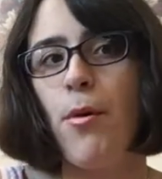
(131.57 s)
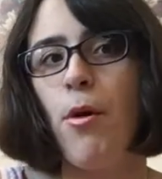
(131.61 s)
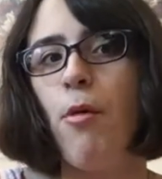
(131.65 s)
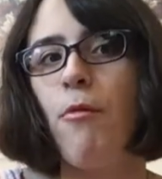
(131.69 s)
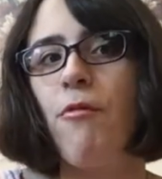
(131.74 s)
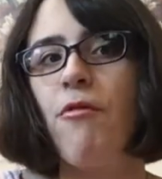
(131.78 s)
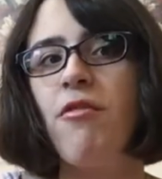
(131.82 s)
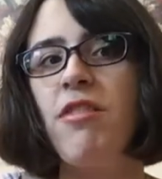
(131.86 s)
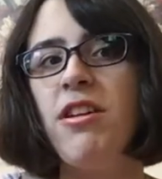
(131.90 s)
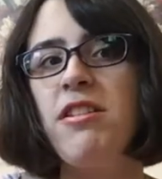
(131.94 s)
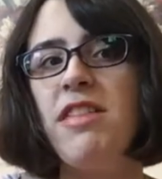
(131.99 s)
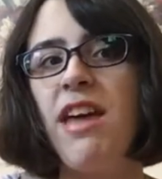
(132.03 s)

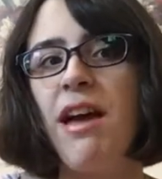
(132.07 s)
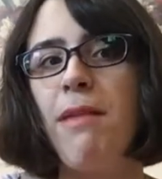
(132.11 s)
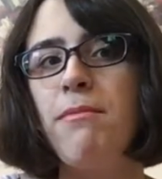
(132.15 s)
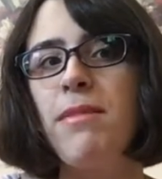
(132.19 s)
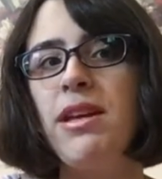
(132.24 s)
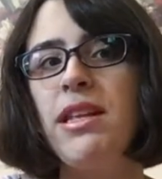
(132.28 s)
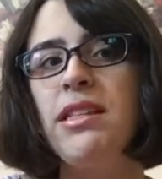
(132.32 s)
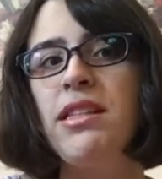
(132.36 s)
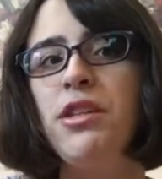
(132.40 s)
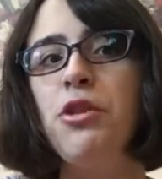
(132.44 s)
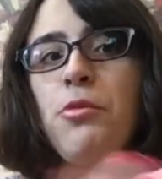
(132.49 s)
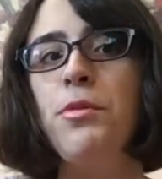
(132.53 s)
Hopefully that
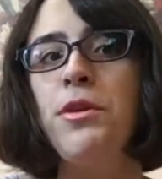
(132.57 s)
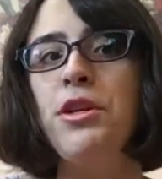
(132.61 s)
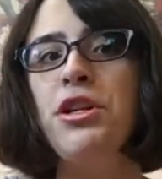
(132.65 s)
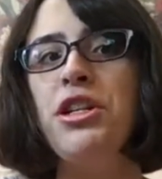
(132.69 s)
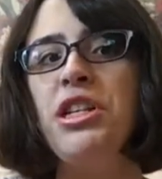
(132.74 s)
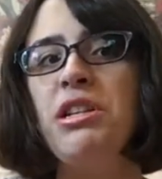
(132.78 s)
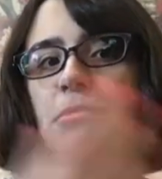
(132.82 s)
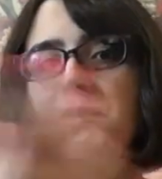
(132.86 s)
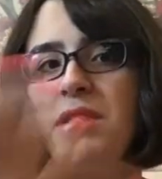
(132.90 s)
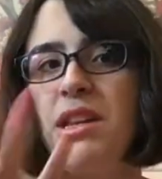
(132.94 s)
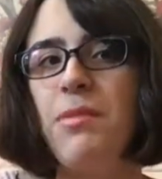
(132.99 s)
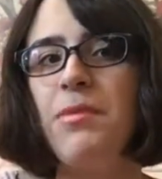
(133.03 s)
means he'll be
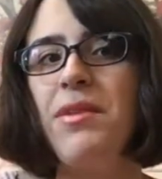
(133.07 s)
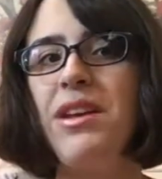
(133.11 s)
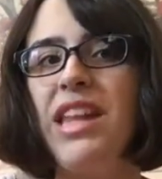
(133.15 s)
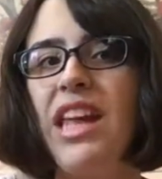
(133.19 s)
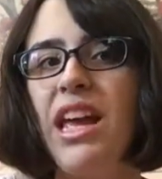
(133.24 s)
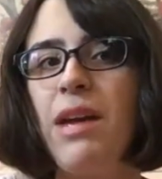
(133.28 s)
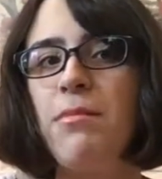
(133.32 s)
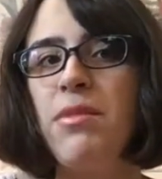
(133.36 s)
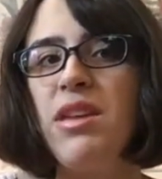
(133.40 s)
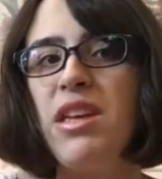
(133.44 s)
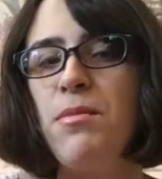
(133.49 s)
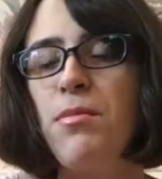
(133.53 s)
good at
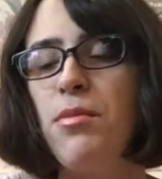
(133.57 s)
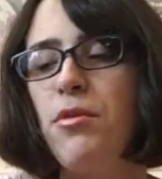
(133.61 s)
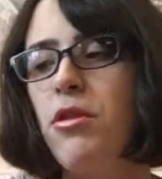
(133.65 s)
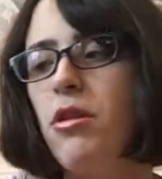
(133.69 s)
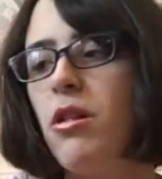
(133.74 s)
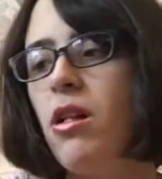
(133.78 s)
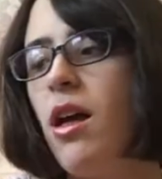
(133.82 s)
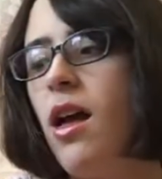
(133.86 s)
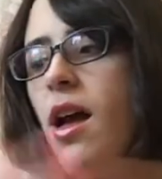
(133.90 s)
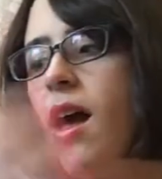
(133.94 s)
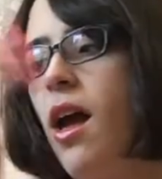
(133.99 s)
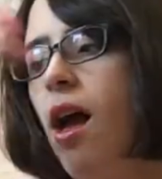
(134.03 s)
manipulating
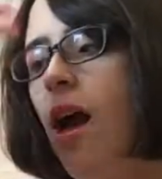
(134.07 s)
people.